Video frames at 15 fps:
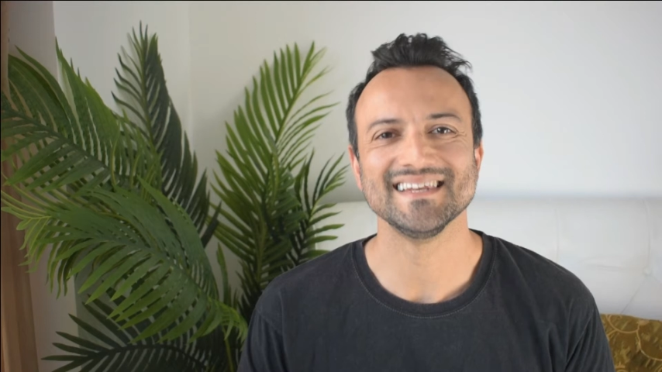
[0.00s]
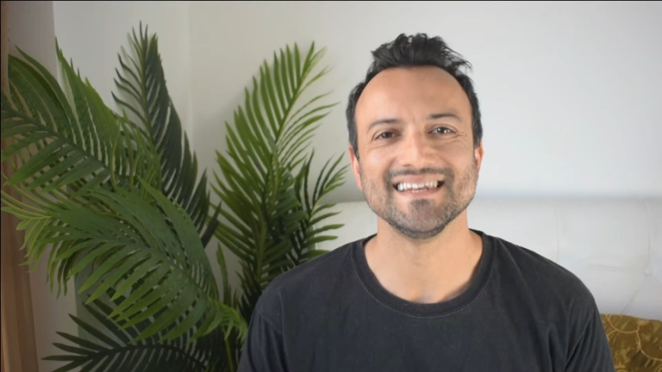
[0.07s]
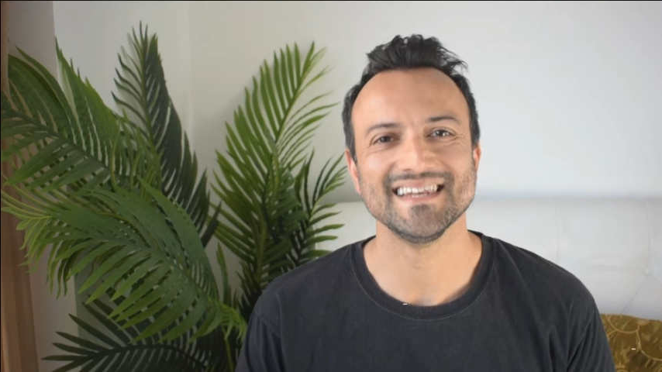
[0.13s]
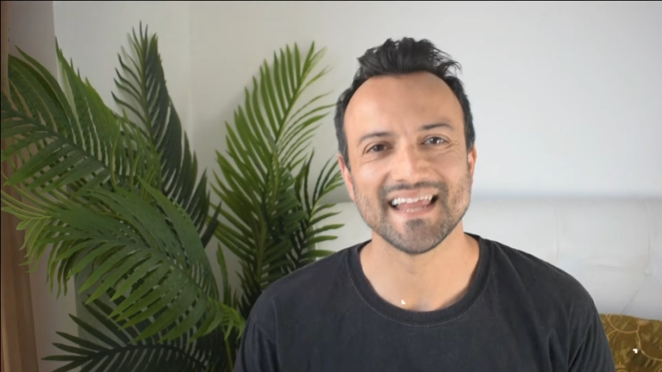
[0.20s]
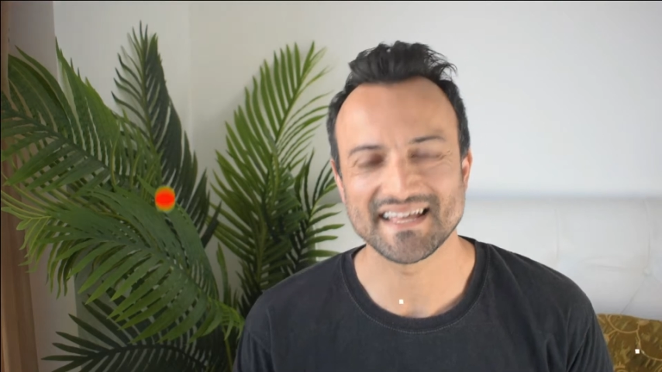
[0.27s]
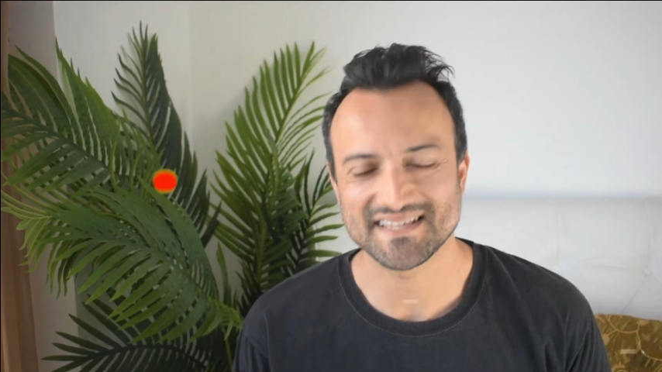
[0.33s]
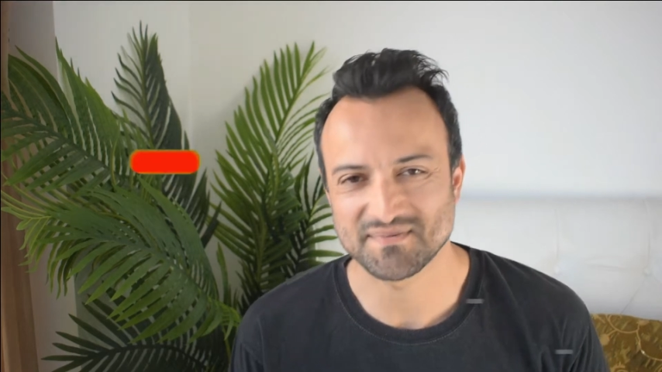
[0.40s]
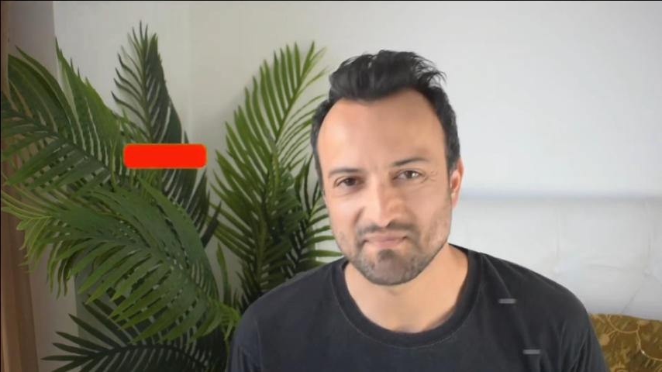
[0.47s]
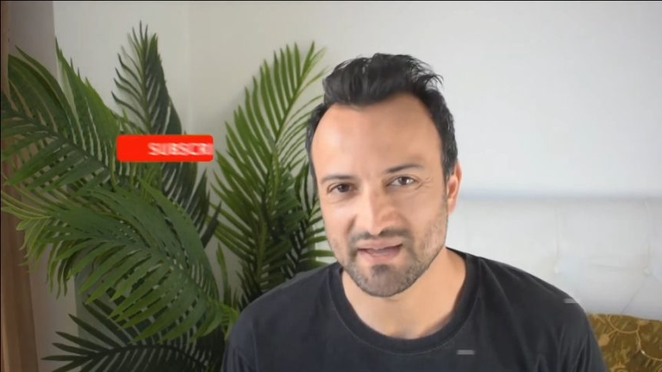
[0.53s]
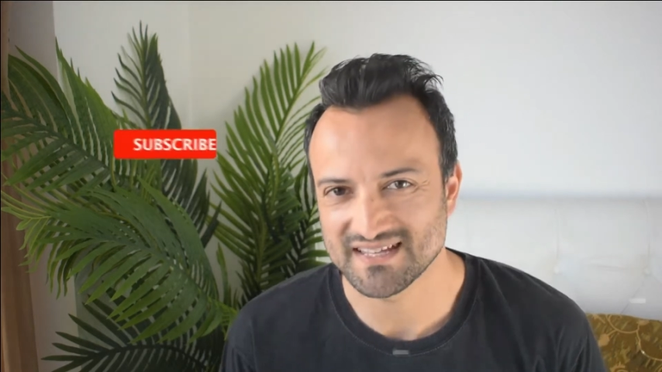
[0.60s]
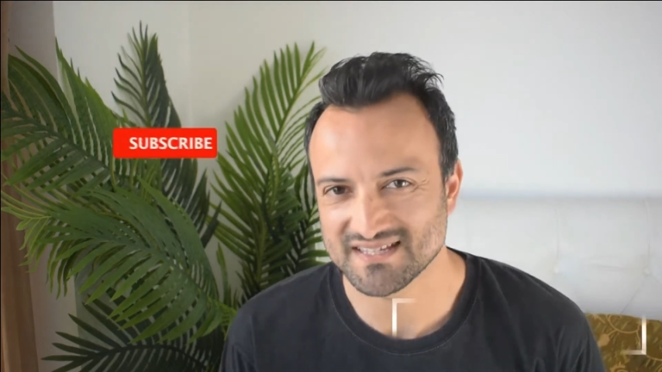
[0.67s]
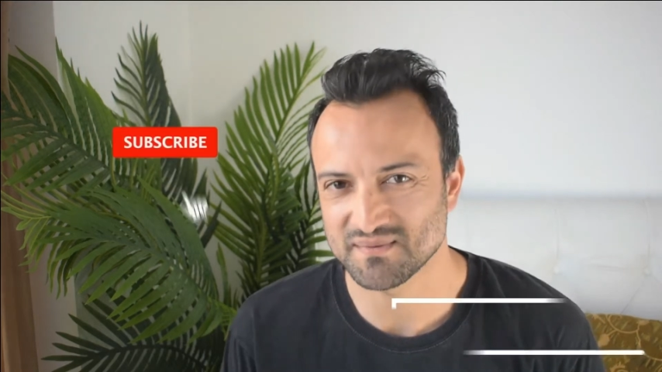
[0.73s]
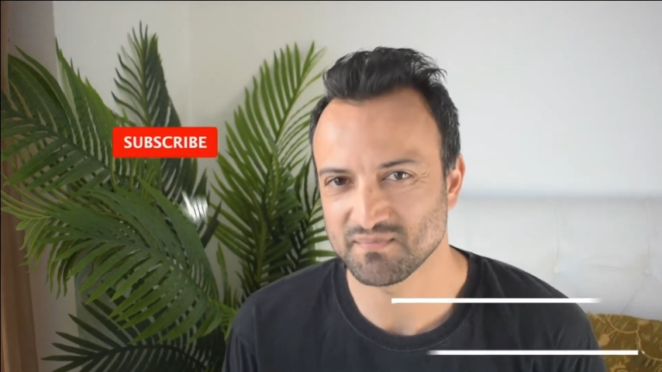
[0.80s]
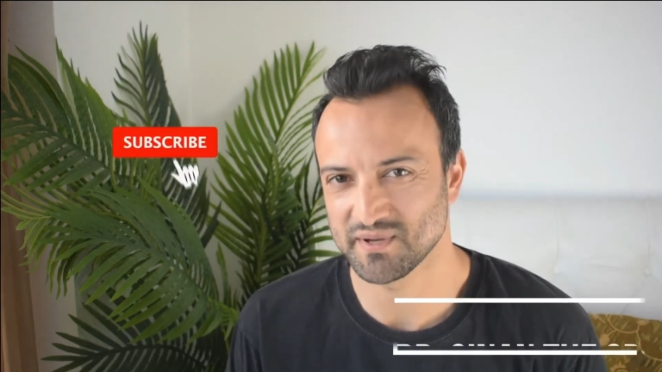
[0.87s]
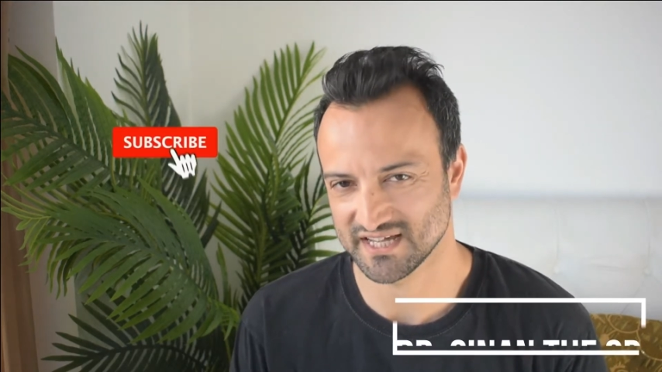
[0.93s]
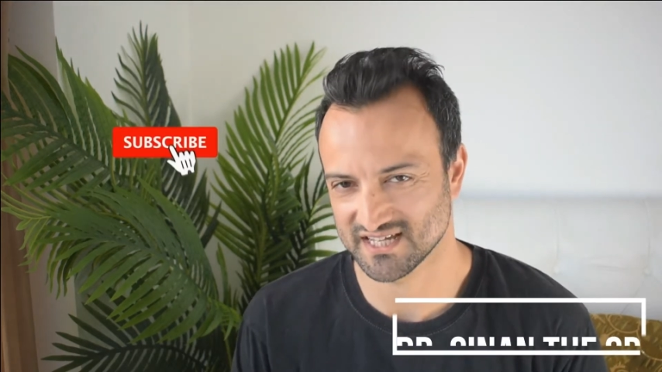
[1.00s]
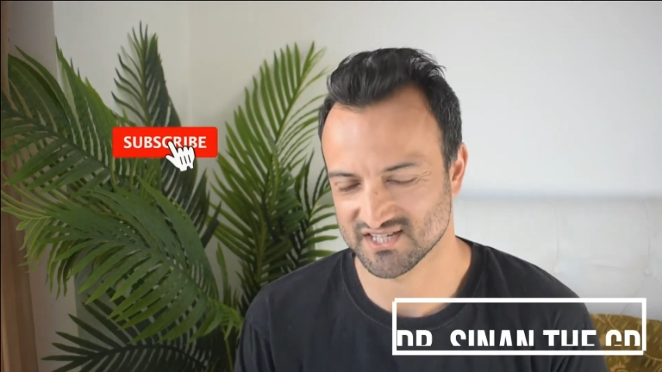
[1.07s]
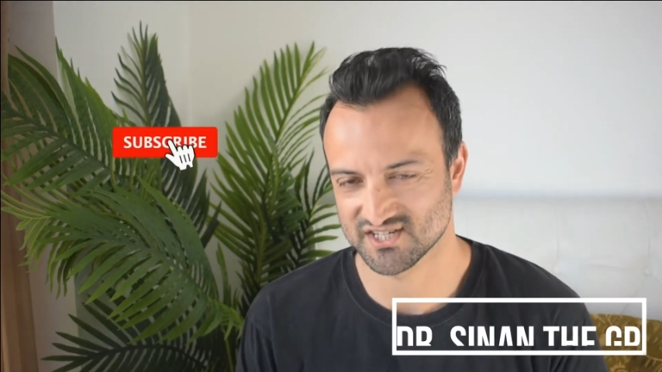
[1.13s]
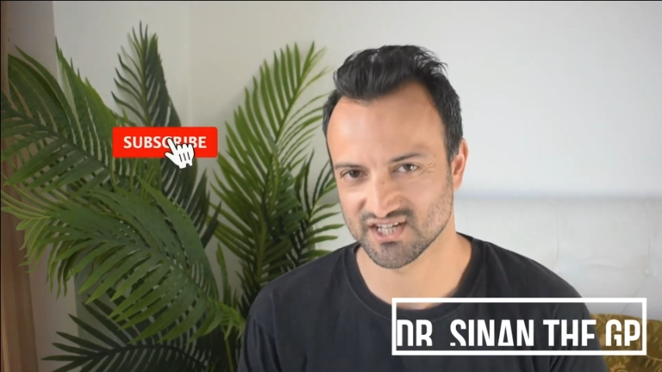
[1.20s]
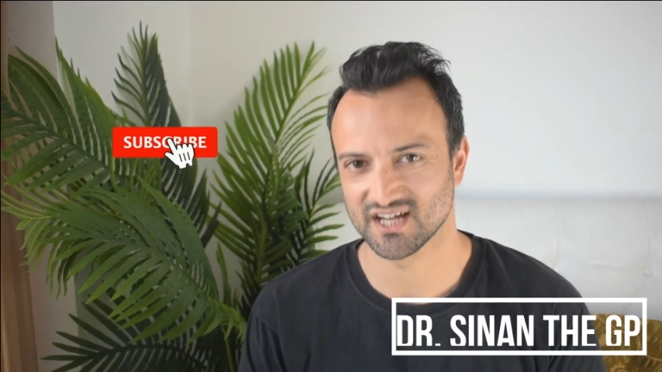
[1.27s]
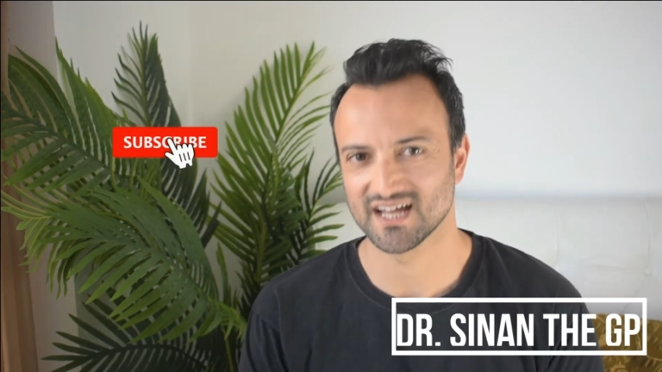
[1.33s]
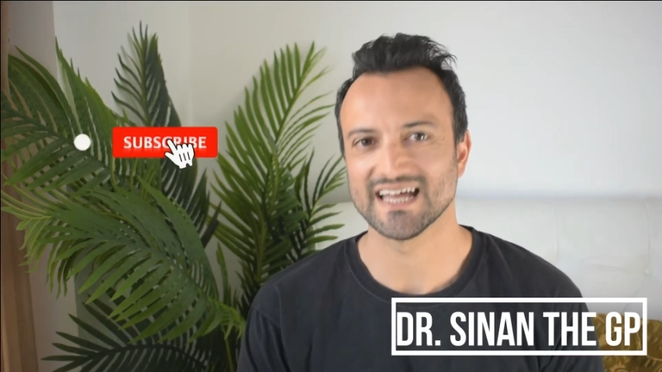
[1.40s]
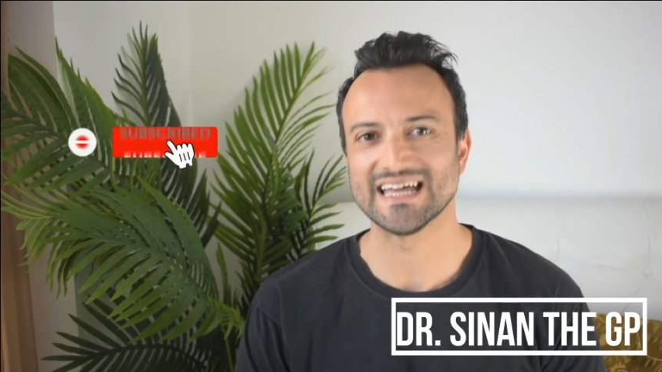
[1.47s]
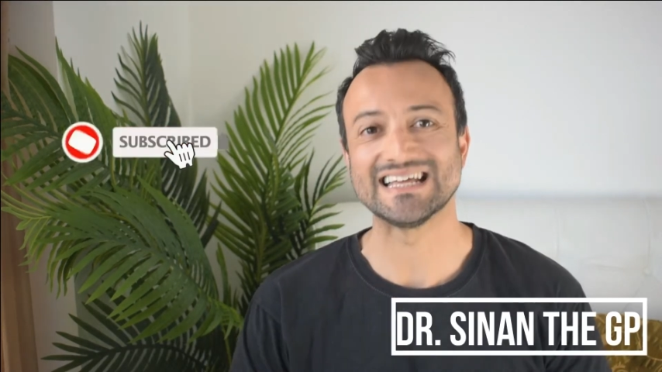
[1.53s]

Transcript: Let's paint a picture.